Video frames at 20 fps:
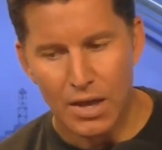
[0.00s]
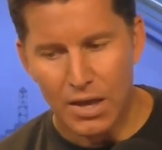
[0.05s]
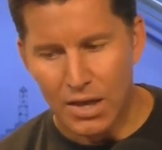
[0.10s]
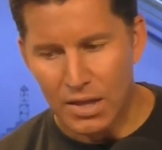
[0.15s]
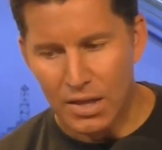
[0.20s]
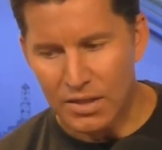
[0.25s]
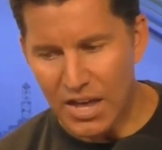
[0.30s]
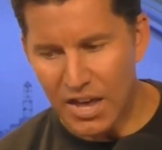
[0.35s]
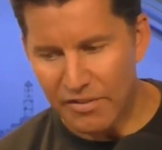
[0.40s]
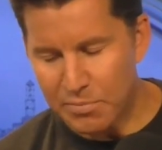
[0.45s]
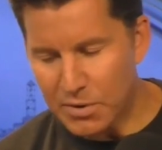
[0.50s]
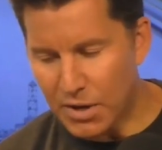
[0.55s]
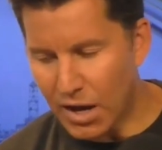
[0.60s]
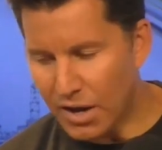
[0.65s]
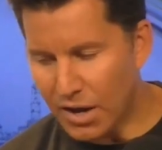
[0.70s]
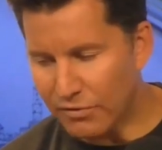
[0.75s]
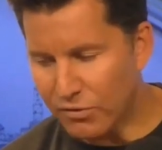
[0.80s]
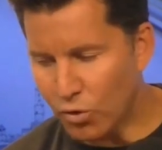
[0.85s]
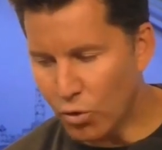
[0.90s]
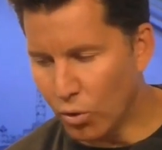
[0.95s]
The
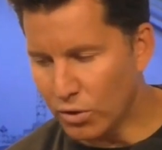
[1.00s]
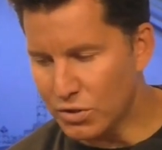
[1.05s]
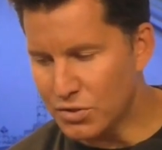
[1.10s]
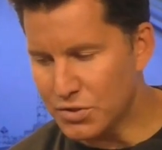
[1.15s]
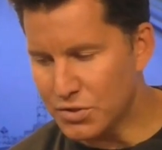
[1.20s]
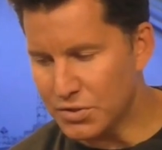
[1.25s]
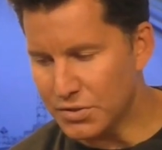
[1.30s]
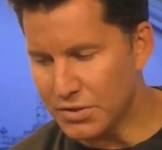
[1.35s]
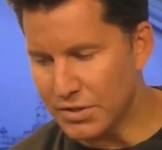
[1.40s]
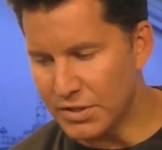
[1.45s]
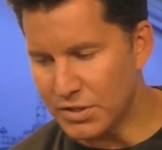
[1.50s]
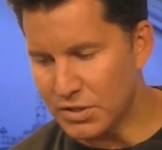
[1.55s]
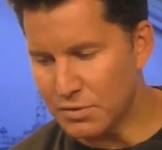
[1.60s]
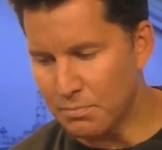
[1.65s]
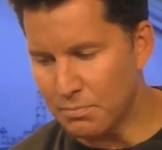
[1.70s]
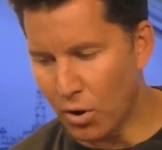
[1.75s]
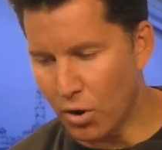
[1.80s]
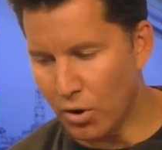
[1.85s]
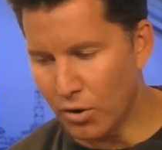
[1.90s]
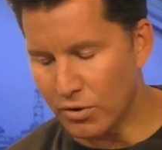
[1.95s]
FBI, of course, is
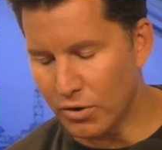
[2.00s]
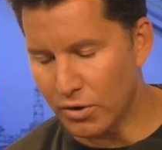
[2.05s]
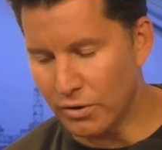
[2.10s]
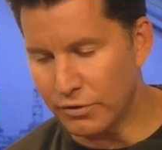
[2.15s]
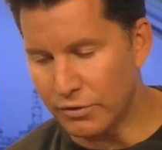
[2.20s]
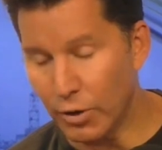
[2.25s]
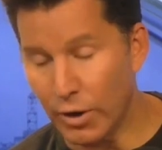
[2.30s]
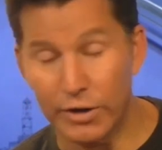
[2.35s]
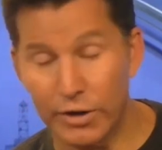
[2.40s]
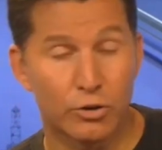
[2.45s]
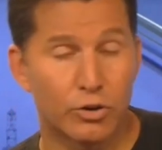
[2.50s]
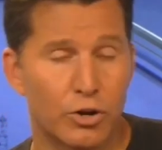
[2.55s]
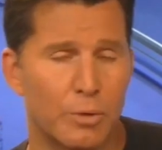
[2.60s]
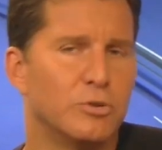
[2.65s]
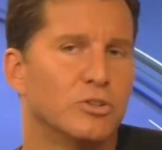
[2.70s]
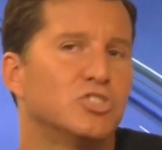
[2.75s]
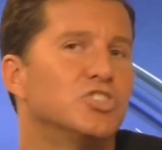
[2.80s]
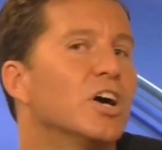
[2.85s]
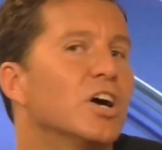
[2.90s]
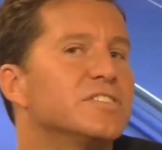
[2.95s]
part of the greater
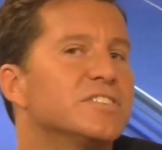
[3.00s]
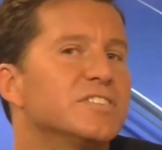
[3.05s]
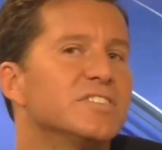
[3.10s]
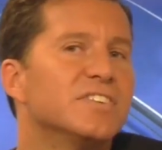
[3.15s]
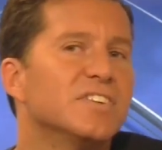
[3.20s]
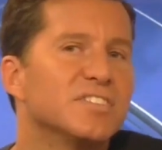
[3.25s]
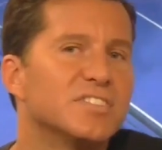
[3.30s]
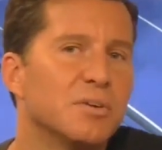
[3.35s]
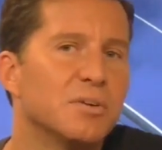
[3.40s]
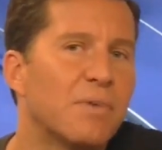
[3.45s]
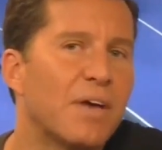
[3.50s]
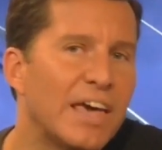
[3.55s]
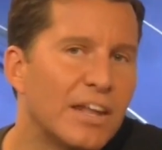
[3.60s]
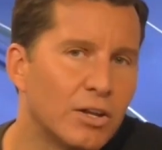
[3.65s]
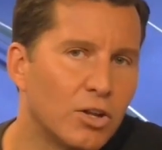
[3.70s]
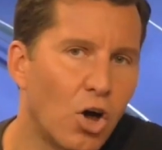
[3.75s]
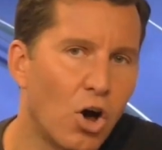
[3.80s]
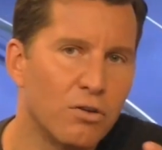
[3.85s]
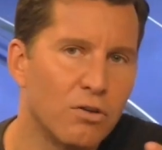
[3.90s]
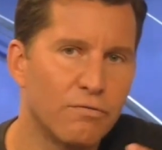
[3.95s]
criminal justice system and
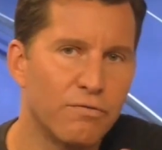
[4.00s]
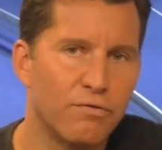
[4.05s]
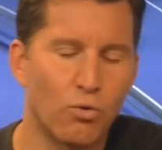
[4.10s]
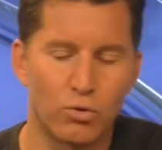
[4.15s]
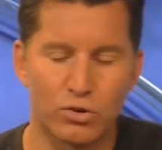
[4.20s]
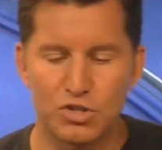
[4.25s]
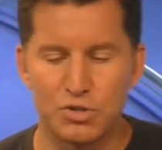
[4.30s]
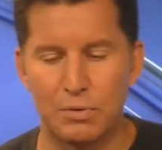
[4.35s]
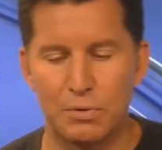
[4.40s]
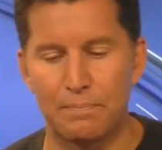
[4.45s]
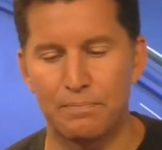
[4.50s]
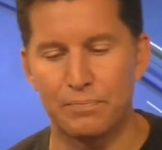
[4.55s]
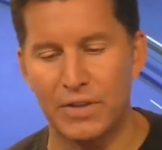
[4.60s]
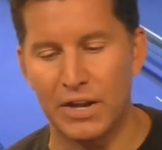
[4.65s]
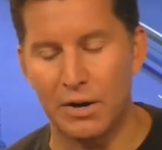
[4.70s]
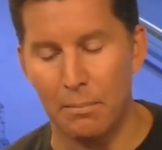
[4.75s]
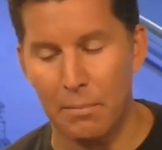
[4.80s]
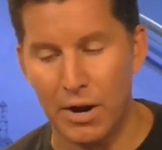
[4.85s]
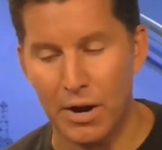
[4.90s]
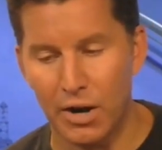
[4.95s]
law enforcement
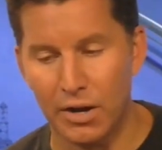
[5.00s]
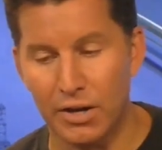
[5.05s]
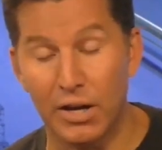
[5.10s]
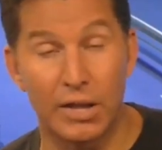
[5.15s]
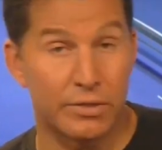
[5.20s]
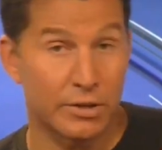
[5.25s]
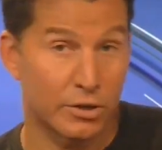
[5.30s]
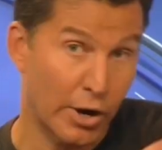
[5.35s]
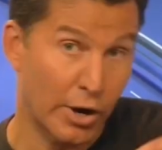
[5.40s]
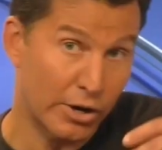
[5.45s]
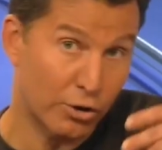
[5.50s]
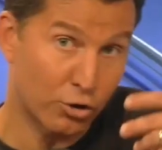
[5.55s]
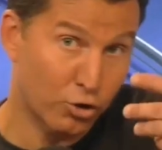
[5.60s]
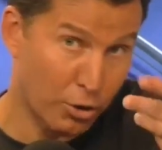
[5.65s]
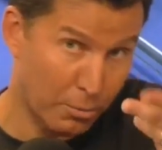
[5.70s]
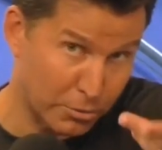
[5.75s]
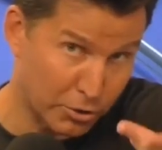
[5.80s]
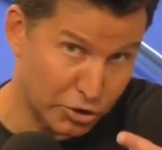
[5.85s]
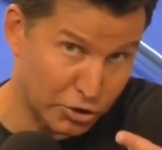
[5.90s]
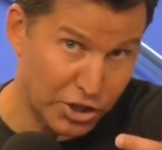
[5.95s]
in America. And the greater
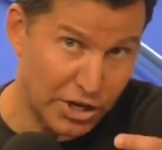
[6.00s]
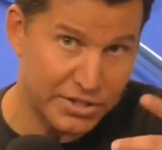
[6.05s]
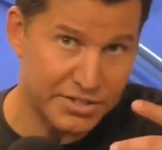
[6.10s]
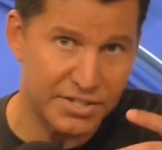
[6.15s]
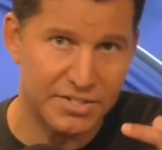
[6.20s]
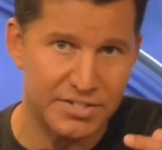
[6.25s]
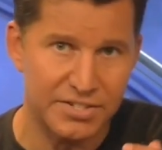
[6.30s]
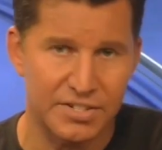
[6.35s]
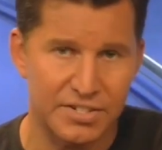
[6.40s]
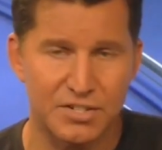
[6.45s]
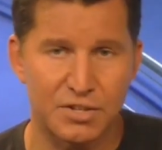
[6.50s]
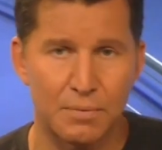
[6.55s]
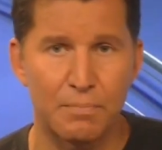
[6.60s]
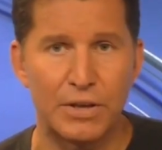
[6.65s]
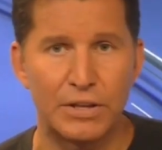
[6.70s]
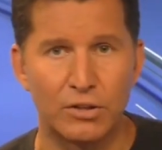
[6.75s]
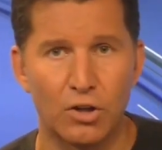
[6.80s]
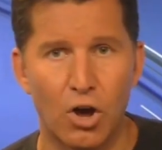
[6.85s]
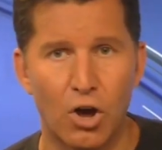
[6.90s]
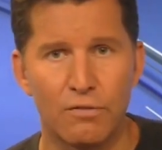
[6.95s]
criminal justice system
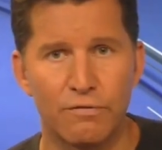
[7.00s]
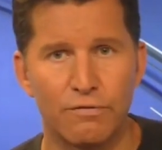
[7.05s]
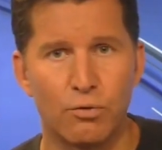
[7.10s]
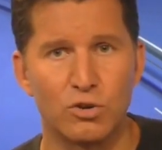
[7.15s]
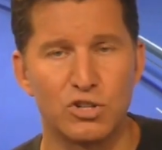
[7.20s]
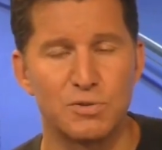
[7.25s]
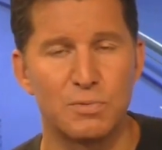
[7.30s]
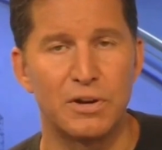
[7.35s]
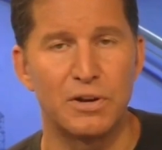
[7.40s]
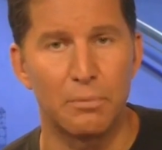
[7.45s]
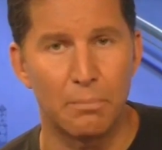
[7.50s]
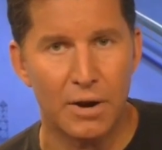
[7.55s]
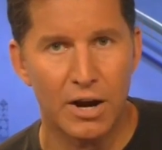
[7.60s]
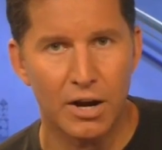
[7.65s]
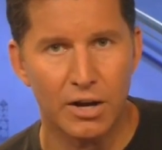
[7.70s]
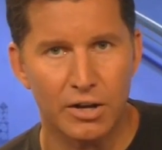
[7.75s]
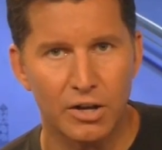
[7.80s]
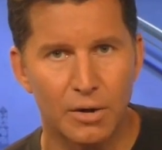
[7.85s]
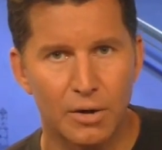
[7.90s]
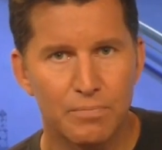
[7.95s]
and law enforcement in
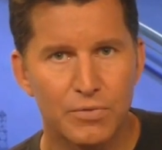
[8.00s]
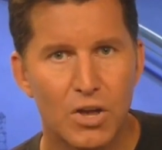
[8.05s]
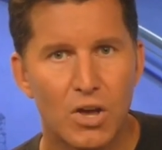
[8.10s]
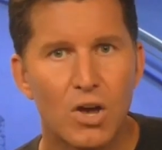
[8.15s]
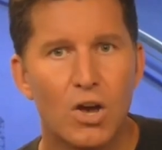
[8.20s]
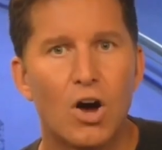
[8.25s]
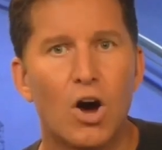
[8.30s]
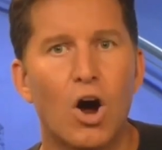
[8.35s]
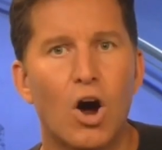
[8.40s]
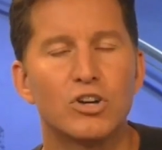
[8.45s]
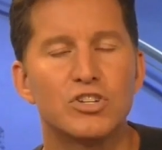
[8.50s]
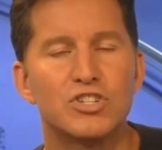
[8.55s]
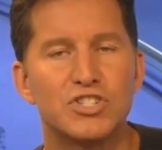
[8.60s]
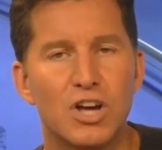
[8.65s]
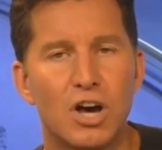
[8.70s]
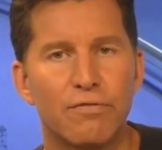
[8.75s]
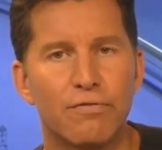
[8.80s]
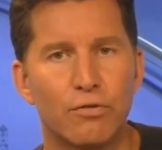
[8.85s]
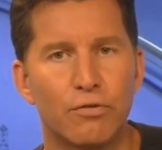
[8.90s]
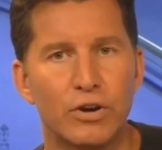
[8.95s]
America are
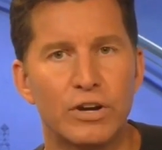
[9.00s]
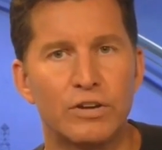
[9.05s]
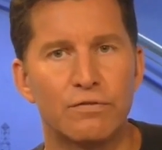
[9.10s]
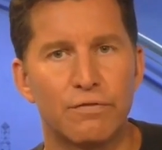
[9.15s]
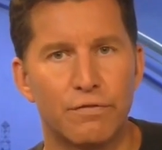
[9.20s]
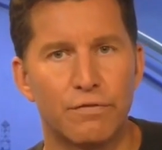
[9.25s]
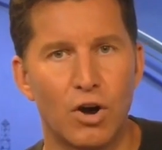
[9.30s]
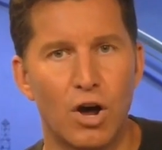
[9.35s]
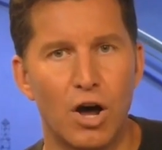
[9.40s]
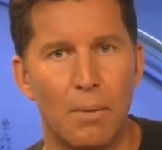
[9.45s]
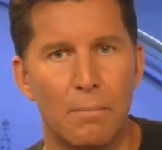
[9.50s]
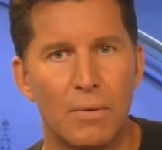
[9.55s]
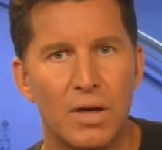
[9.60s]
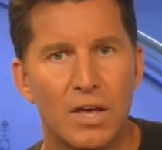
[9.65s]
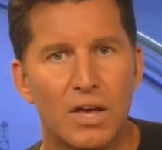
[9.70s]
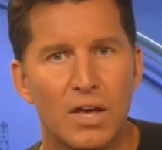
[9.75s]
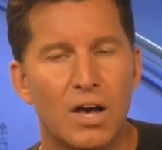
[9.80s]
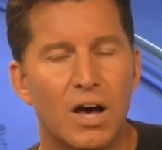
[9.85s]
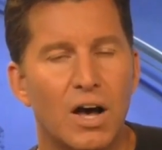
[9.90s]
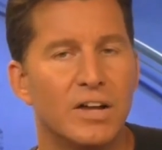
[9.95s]
suffering from
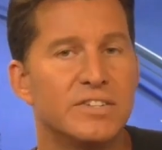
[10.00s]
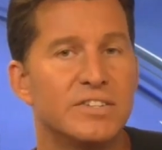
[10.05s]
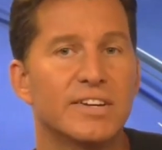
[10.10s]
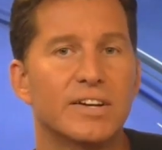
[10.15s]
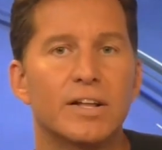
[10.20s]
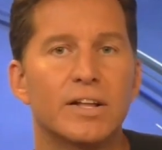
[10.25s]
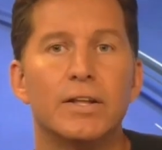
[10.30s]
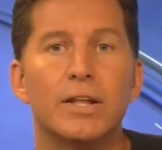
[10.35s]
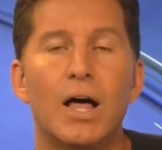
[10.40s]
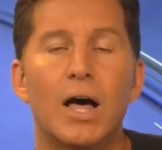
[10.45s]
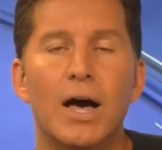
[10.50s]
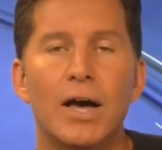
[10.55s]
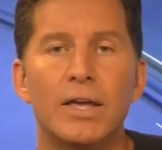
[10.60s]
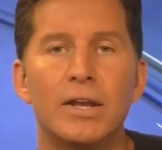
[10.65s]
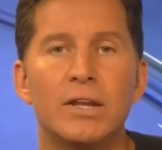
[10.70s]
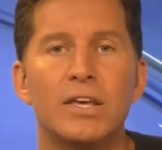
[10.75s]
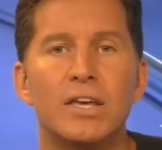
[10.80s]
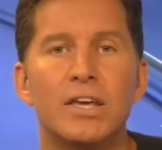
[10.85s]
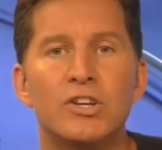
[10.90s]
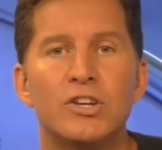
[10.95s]
a
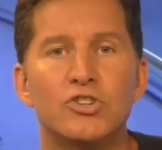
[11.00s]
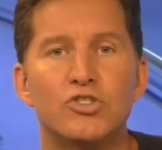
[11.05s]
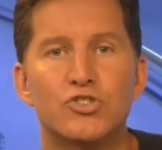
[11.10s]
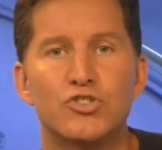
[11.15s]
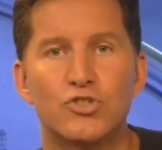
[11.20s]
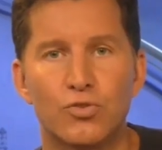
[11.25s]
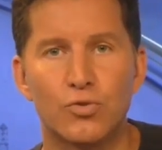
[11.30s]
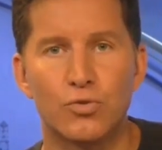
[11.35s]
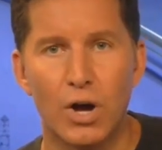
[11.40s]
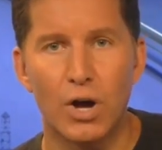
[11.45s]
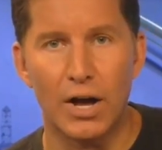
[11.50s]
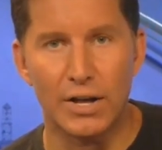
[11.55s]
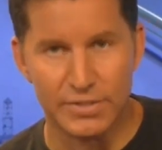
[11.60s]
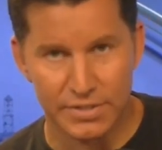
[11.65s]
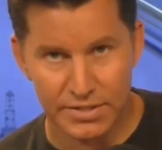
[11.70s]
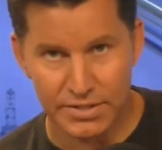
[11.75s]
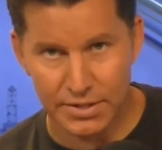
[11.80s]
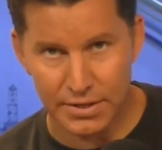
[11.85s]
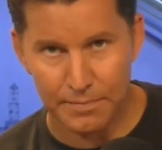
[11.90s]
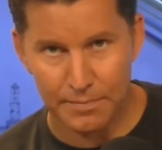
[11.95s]
decline in
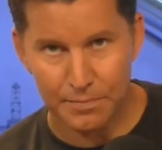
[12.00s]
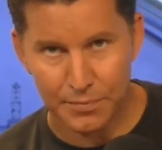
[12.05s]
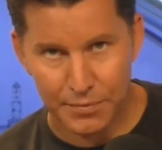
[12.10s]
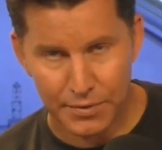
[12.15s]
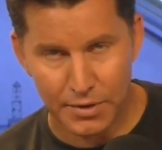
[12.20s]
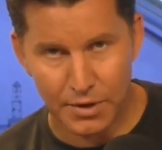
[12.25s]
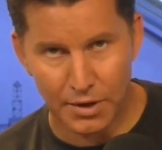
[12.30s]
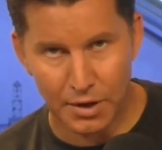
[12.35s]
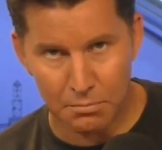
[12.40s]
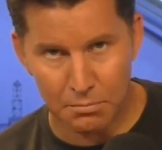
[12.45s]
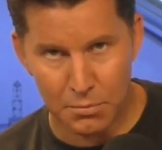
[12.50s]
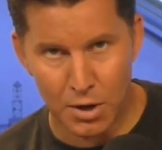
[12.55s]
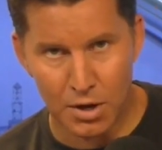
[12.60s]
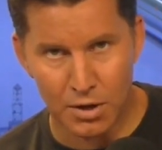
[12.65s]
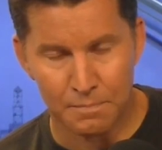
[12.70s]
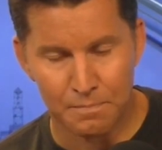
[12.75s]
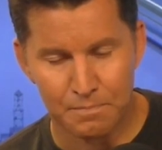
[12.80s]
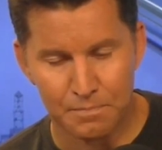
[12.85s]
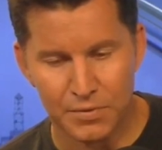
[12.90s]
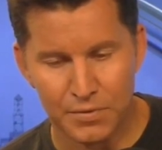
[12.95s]
trust
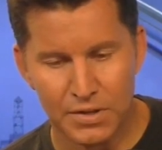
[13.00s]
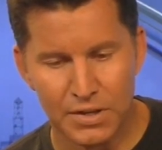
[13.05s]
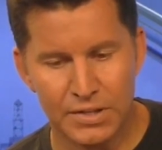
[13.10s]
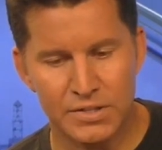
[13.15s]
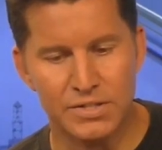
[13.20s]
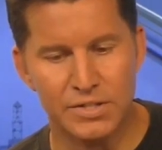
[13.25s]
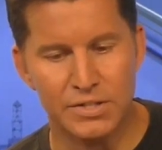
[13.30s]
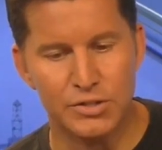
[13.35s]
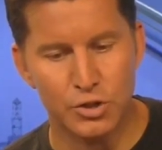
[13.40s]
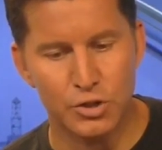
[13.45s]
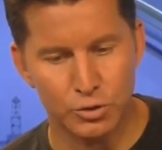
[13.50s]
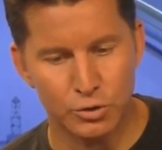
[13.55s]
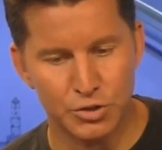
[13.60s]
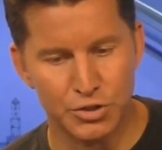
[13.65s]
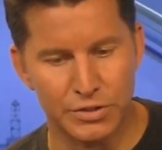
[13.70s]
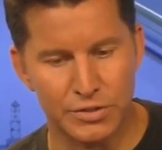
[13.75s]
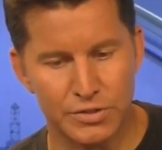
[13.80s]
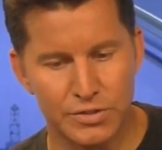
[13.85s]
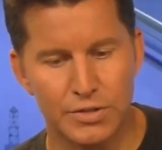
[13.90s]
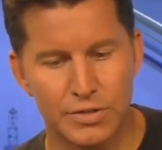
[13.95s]
among
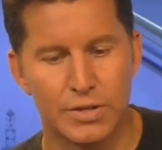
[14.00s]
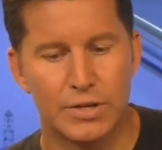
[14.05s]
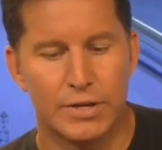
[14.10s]
institutions.